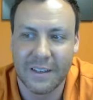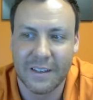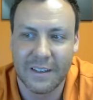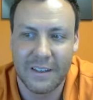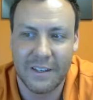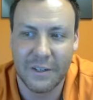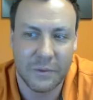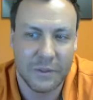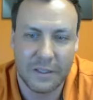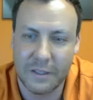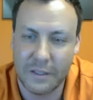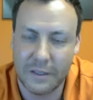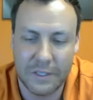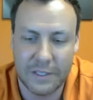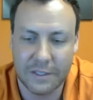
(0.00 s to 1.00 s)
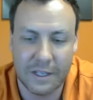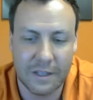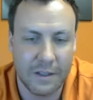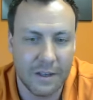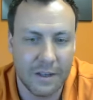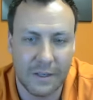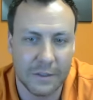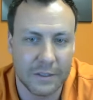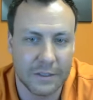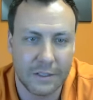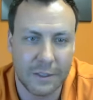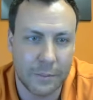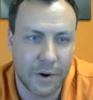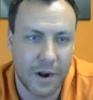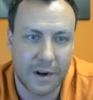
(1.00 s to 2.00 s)
We just got lucky. It's a
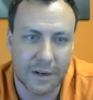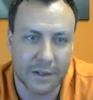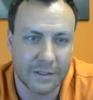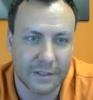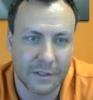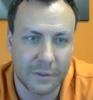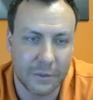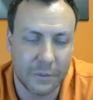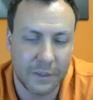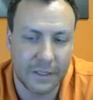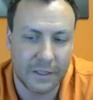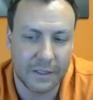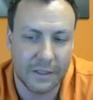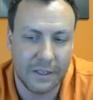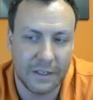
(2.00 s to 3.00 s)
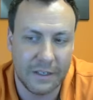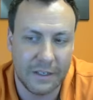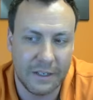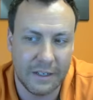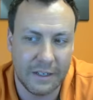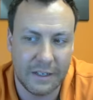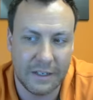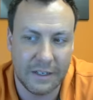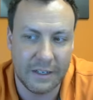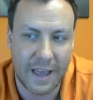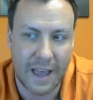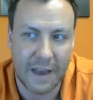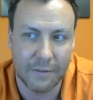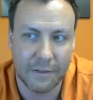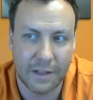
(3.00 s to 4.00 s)
good product. So it didn't
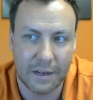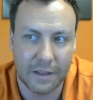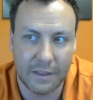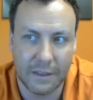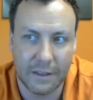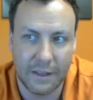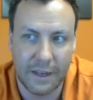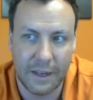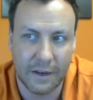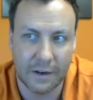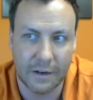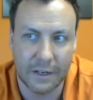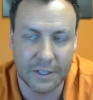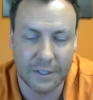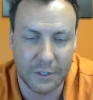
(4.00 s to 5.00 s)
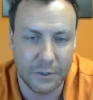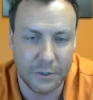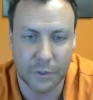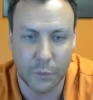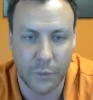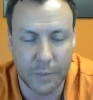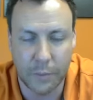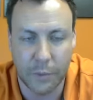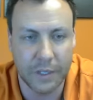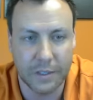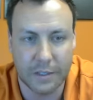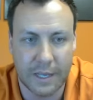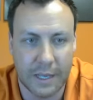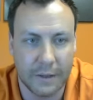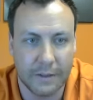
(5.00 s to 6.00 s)
have a lot of things or issues or weak
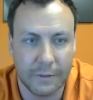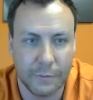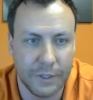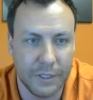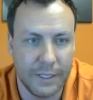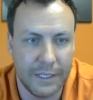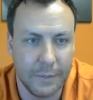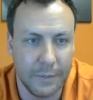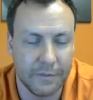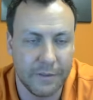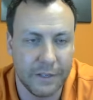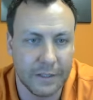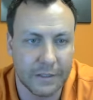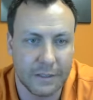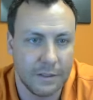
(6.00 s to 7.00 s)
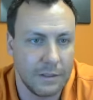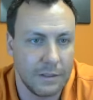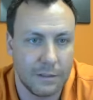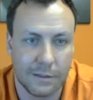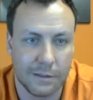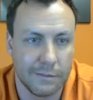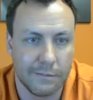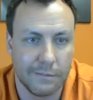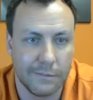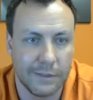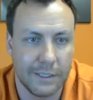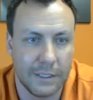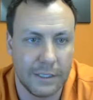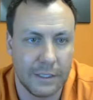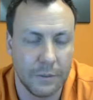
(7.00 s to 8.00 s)
points that would need to be fixed.
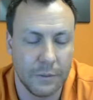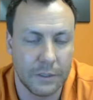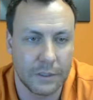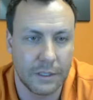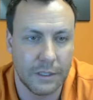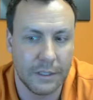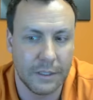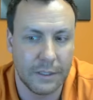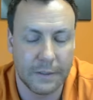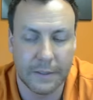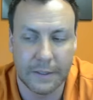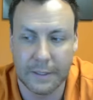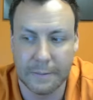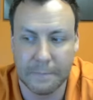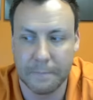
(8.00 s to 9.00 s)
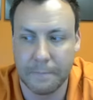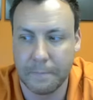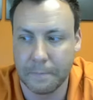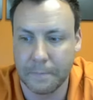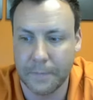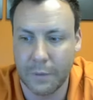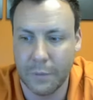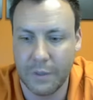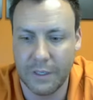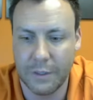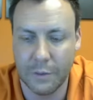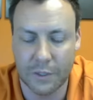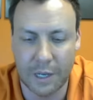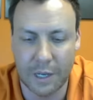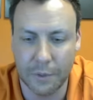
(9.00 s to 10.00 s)
It was good. We did
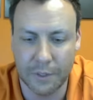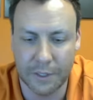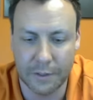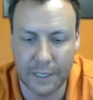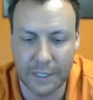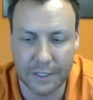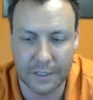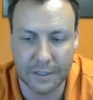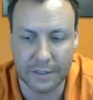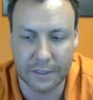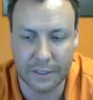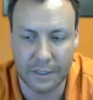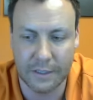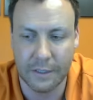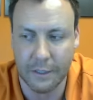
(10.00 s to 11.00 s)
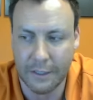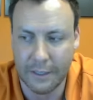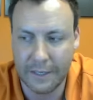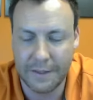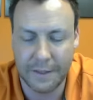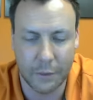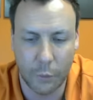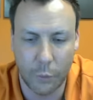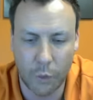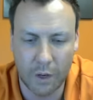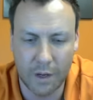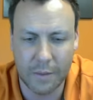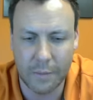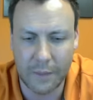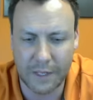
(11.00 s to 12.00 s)
do a couple iterations, and I think the
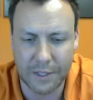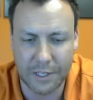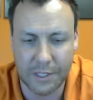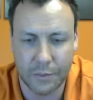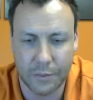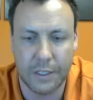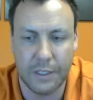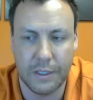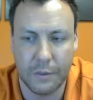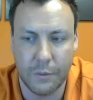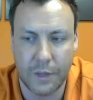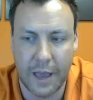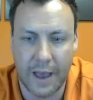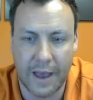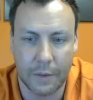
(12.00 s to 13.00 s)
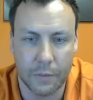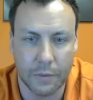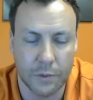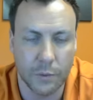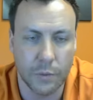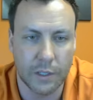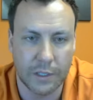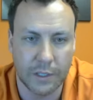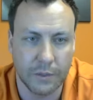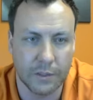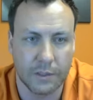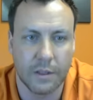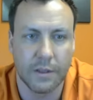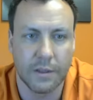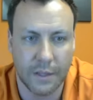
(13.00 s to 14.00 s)
one main change we had was we wanted to use
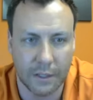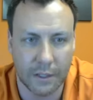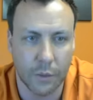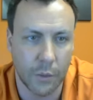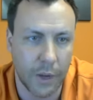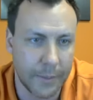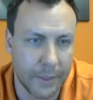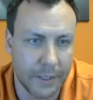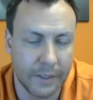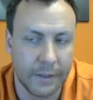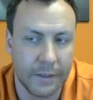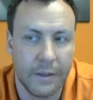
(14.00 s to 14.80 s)
a thicker webbing,